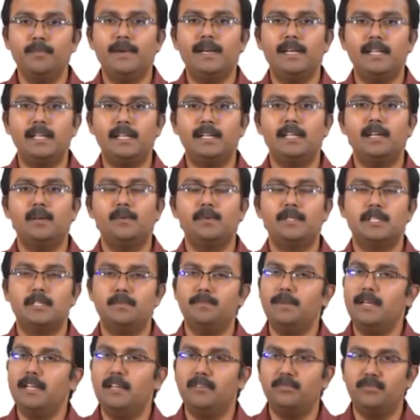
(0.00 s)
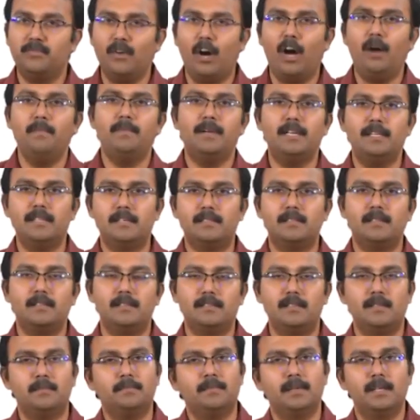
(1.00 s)
material which is being formed in the
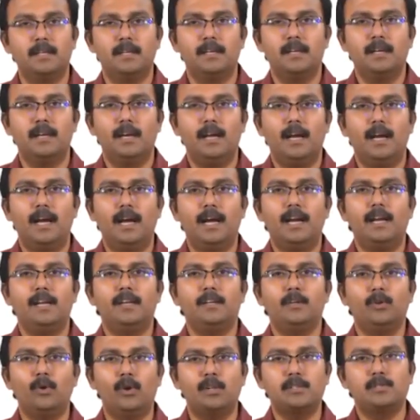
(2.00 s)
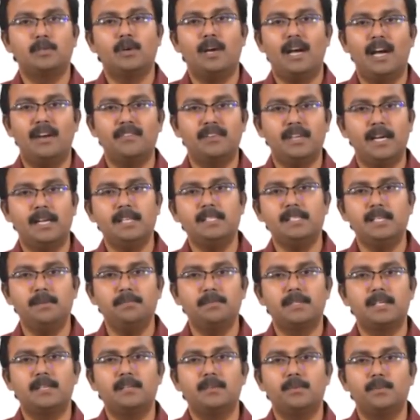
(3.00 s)
system, and you also have
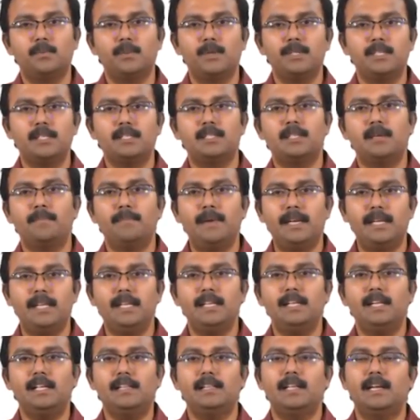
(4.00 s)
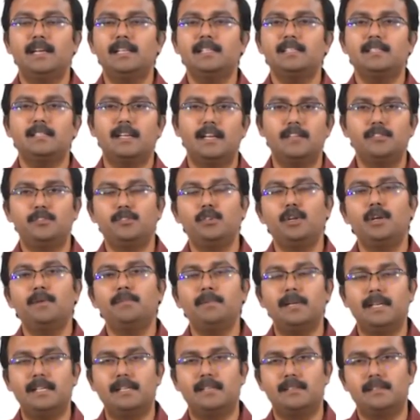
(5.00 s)
consumption, which is the material that is
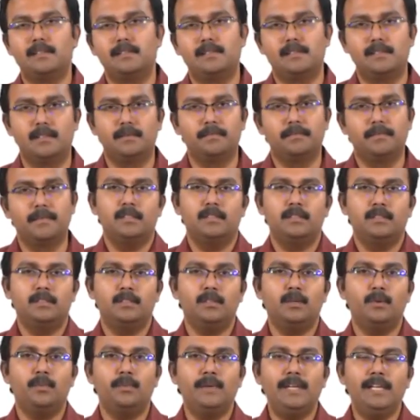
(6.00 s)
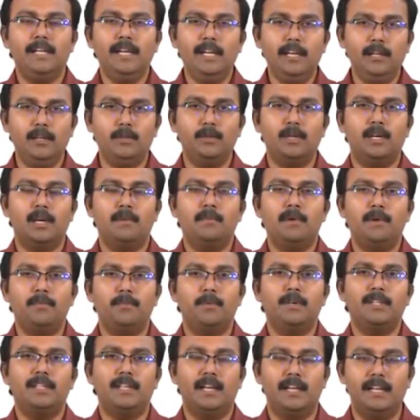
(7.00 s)
consumed in the system. So, we need to come up
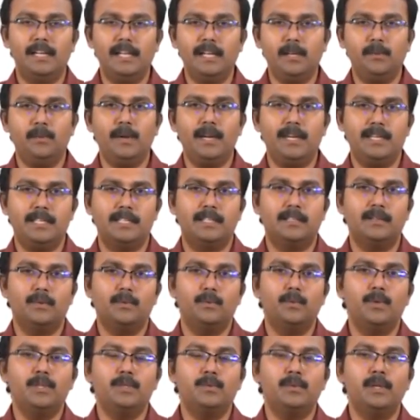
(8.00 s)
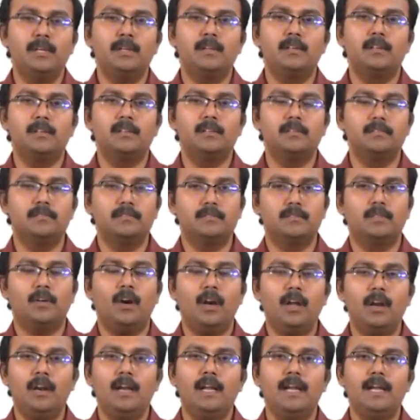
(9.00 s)
with an equation which will
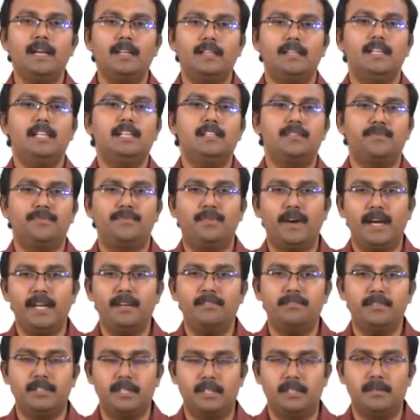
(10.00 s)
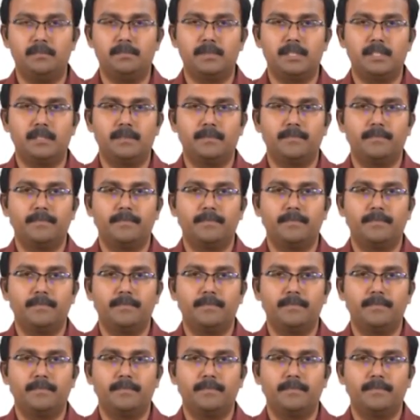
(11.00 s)
correlate these 5 terms.